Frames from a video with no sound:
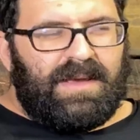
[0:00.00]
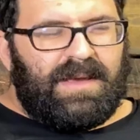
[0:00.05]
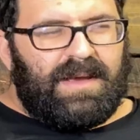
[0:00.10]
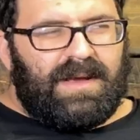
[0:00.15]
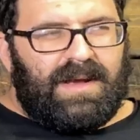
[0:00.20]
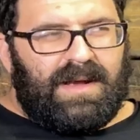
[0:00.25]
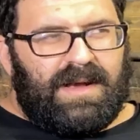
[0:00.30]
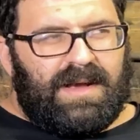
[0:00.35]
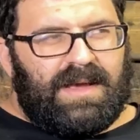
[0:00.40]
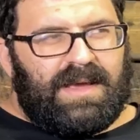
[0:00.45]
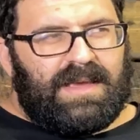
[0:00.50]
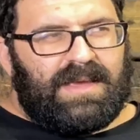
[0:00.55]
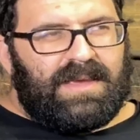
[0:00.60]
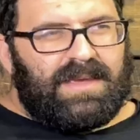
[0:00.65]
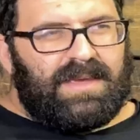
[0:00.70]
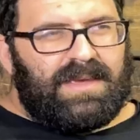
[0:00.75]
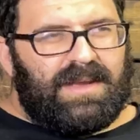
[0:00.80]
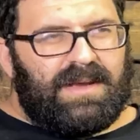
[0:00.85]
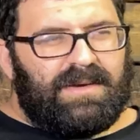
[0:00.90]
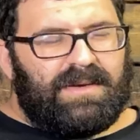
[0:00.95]
uh,
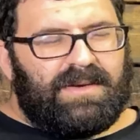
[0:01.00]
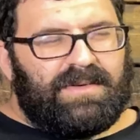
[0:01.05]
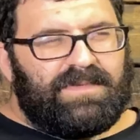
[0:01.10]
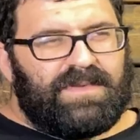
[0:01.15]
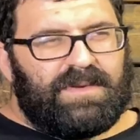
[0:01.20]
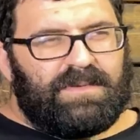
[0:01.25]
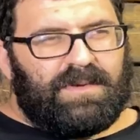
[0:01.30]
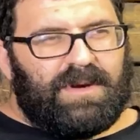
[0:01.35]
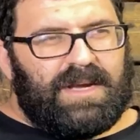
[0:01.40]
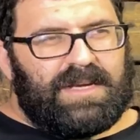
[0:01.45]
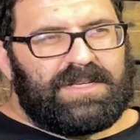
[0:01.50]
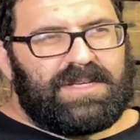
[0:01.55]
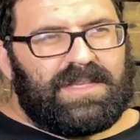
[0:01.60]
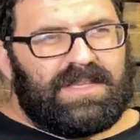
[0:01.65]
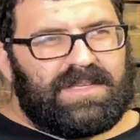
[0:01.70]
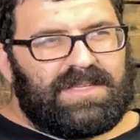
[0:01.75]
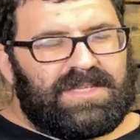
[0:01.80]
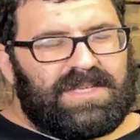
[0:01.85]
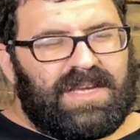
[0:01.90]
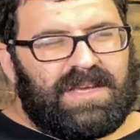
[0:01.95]
you know, and if you're
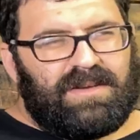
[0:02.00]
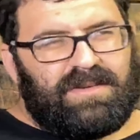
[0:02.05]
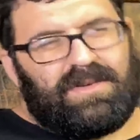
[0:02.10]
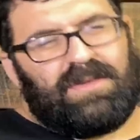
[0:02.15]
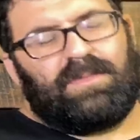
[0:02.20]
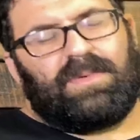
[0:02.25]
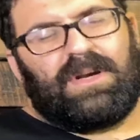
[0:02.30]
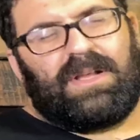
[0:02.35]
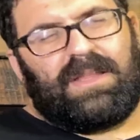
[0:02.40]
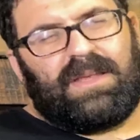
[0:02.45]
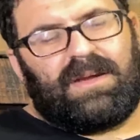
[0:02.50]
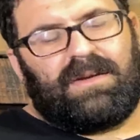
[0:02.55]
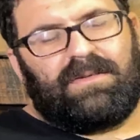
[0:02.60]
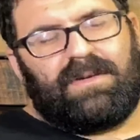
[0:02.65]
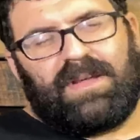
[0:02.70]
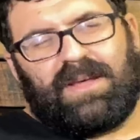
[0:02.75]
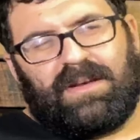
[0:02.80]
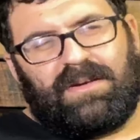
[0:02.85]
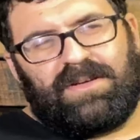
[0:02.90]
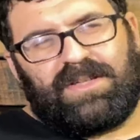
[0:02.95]
watching this channel, you probably
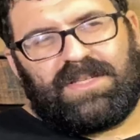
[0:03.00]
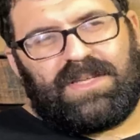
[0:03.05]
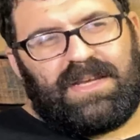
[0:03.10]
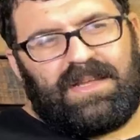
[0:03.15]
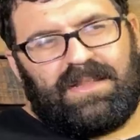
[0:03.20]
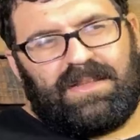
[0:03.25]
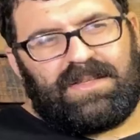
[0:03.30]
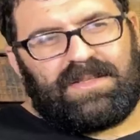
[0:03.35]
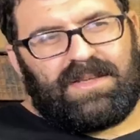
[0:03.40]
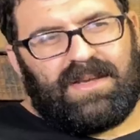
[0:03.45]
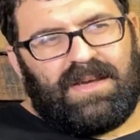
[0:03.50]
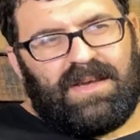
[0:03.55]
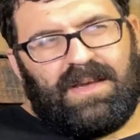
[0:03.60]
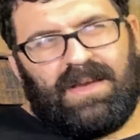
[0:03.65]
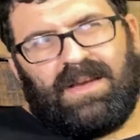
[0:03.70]
already understand this.